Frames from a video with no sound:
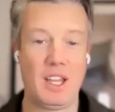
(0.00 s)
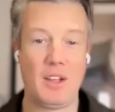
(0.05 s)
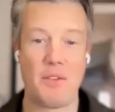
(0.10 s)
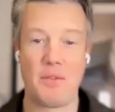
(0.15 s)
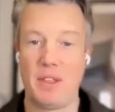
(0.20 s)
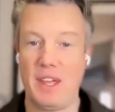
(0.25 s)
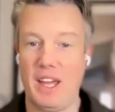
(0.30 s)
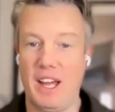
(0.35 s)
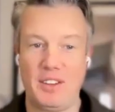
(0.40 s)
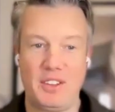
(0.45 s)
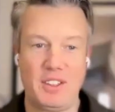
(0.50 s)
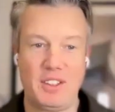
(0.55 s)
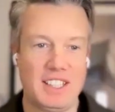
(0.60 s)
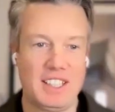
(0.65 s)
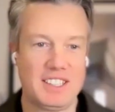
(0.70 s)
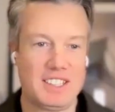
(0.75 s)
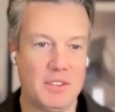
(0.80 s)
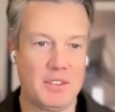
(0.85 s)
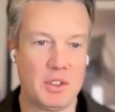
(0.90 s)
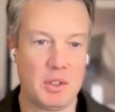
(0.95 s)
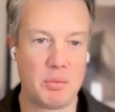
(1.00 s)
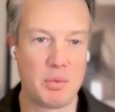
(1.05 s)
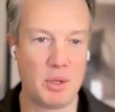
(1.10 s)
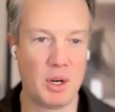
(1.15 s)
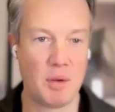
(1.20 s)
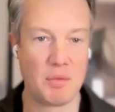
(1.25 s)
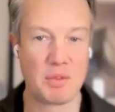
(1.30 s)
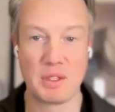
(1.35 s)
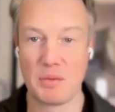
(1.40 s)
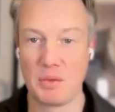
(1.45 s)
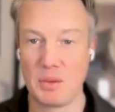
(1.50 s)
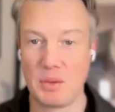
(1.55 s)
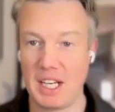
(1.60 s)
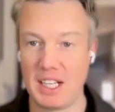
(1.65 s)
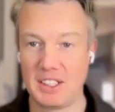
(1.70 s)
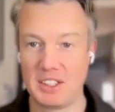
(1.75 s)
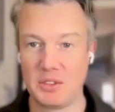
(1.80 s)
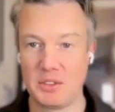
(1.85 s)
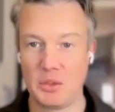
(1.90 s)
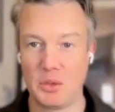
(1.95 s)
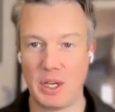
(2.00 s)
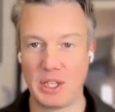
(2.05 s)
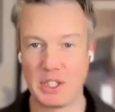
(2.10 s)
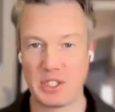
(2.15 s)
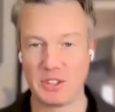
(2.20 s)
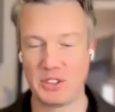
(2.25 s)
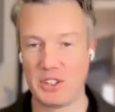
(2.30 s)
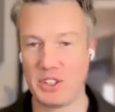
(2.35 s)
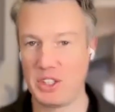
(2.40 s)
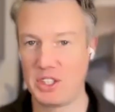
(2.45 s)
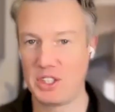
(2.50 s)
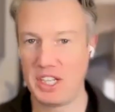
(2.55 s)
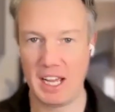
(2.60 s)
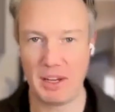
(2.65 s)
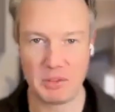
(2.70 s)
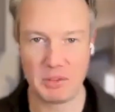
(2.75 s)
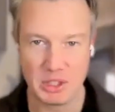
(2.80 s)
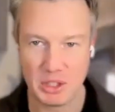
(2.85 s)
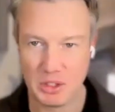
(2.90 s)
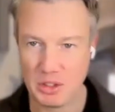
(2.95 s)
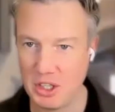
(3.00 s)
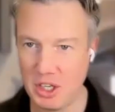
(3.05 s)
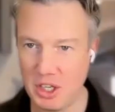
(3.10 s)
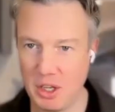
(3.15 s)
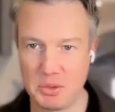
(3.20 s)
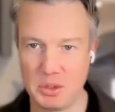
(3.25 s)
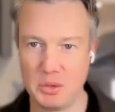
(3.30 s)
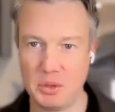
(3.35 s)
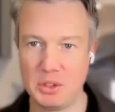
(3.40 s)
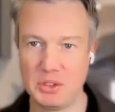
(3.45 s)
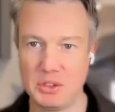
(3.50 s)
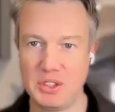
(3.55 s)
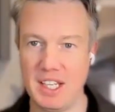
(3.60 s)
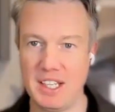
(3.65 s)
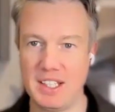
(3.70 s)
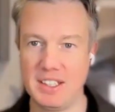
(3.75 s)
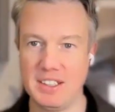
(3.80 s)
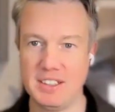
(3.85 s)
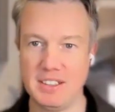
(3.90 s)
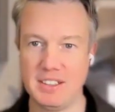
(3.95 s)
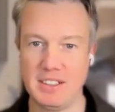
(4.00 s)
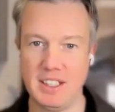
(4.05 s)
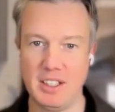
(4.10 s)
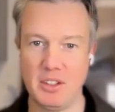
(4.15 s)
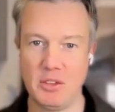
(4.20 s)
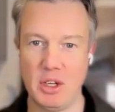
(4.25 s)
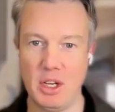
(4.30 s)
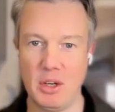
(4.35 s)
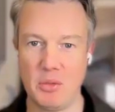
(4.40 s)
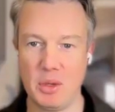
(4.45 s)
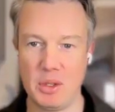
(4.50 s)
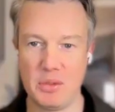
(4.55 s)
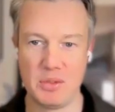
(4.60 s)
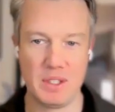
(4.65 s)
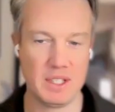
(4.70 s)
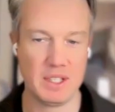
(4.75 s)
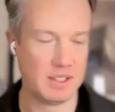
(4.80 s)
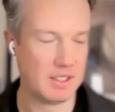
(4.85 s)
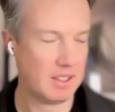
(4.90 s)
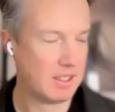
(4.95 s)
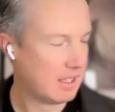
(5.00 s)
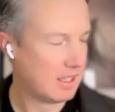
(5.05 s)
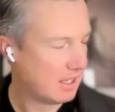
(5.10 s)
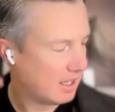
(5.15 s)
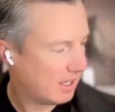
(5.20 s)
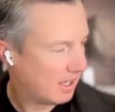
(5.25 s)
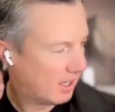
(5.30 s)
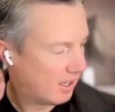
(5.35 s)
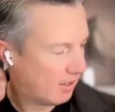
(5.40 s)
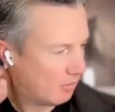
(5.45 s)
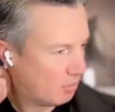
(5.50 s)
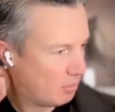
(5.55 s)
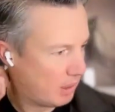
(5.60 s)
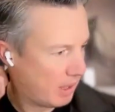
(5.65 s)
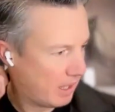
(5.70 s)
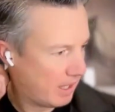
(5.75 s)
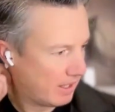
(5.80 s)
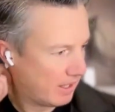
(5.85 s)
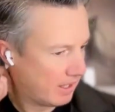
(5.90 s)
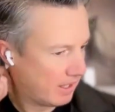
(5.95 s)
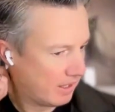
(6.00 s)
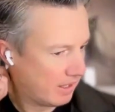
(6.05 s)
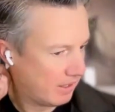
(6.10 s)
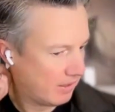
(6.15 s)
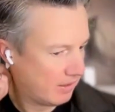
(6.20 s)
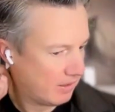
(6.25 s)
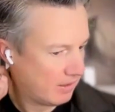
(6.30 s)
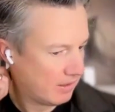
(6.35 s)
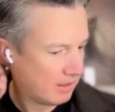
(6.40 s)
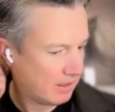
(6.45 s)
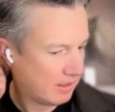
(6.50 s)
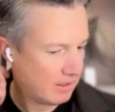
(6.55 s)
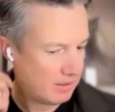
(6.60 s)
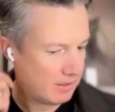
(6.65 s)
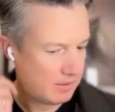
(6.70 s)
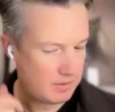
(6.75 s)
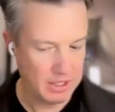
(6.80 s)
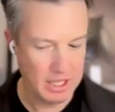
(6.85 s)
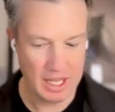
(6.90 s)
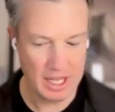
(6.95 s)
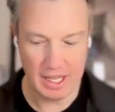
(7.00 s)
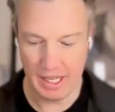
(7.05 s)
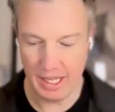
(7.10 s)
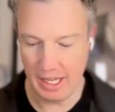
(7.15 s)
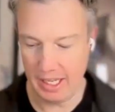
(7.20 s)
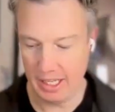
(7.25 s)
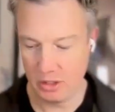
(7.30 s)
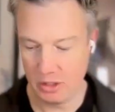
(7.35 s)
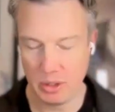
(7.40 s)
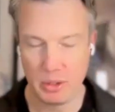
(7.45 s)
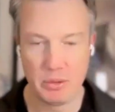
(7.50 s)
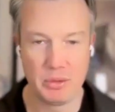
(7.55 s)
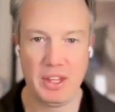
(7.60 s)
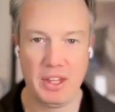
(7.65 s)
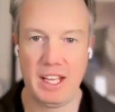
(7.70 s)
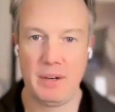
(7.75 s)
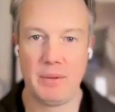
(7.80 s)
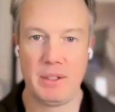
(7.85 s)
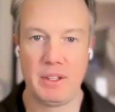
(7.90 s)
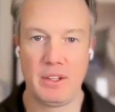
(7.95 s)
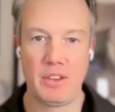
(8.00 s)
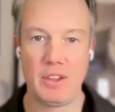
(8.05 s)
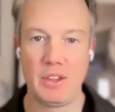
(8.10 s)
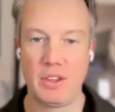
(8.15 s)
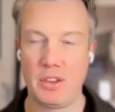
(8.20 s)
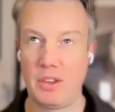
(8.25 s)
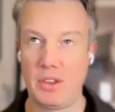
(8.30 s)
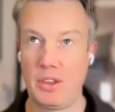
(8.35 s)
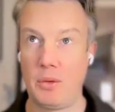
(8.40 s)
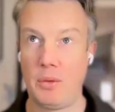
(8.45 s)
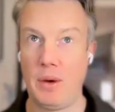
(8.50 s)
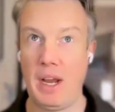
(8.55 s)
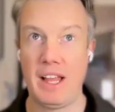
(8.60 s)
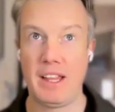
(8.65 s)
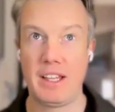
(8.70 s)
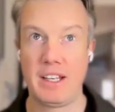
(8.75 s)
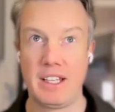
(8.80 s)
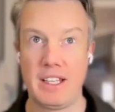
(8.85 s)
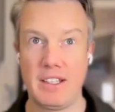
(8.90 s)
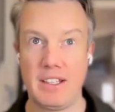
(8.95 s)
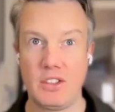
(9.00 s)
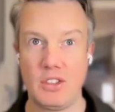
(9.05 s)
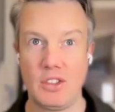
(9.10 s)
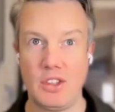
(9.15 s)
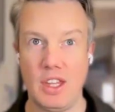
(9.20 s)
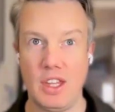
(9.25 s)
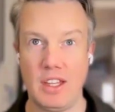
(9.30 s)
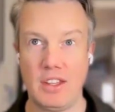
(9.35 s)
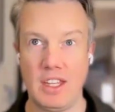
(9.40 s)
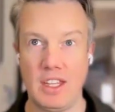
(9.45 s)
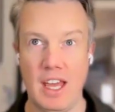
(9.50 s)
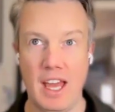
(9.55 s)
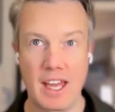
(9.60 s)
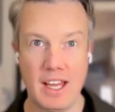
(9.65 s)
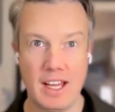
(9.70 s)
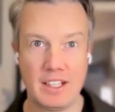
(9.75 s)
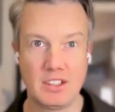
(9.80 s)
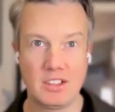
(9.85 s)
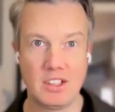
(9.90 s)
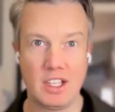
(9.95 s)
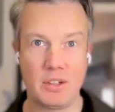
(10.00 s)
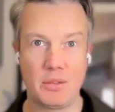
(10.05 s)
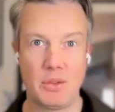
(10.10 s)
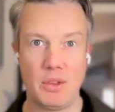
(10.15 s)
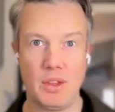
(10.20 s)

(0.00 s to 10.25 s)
I love that. I think that's even a prompt, and we're getting some questions in the chat, which I'll come to in a second and weave in. But Yeah, I agree with that. I mean, the reality is that the AI side of